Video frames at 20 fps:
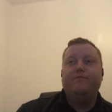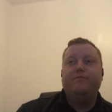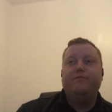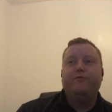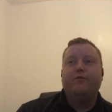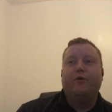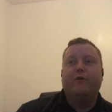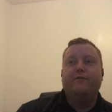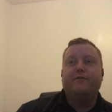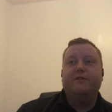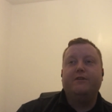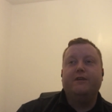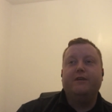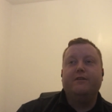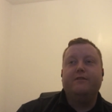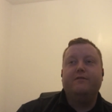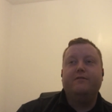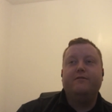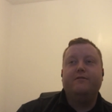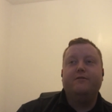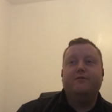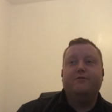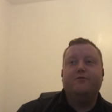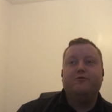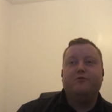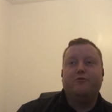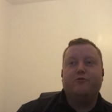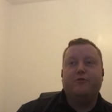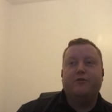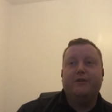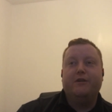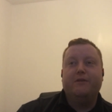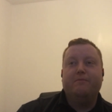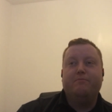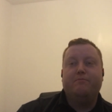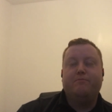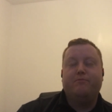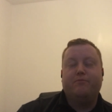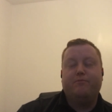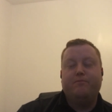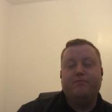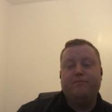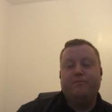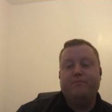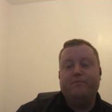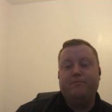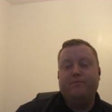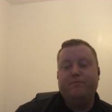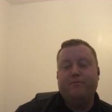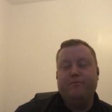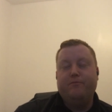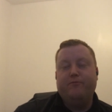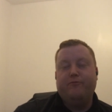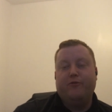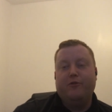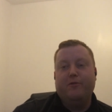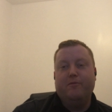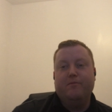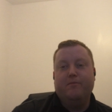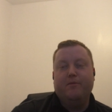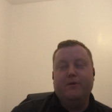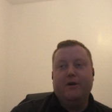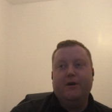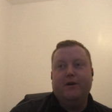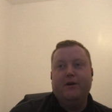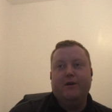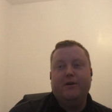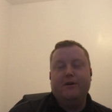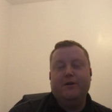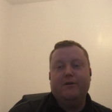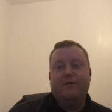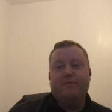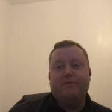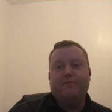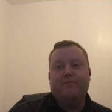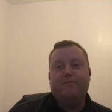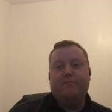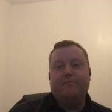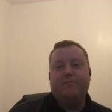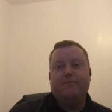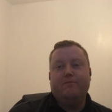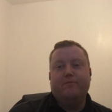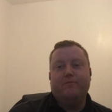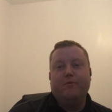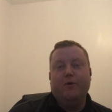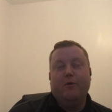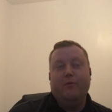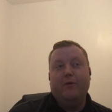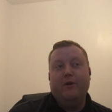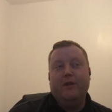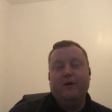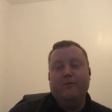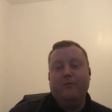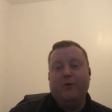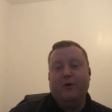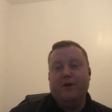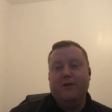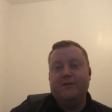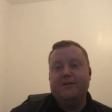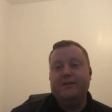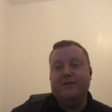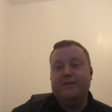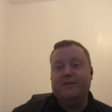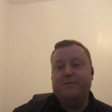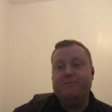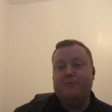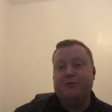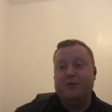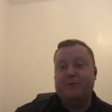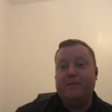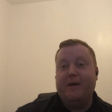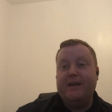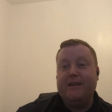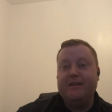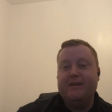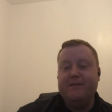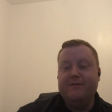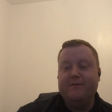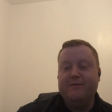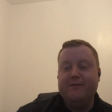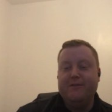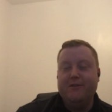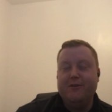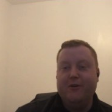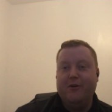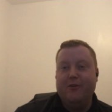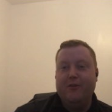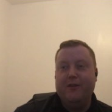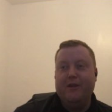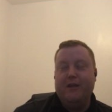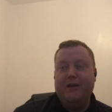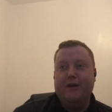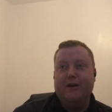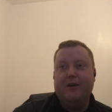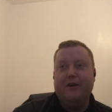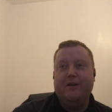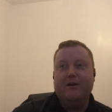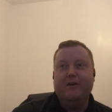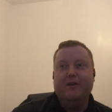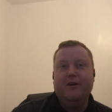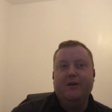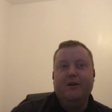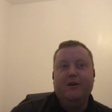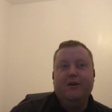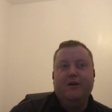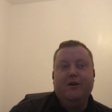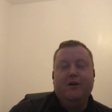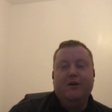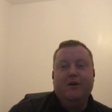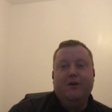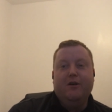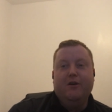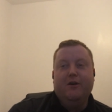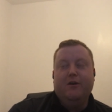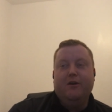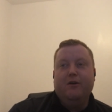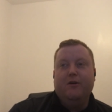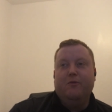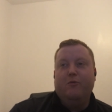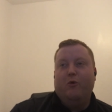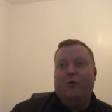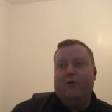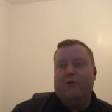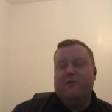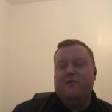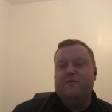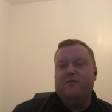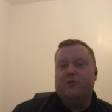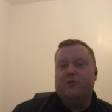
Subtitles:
So obviously, it's the story from William Wallace's perspective on the War of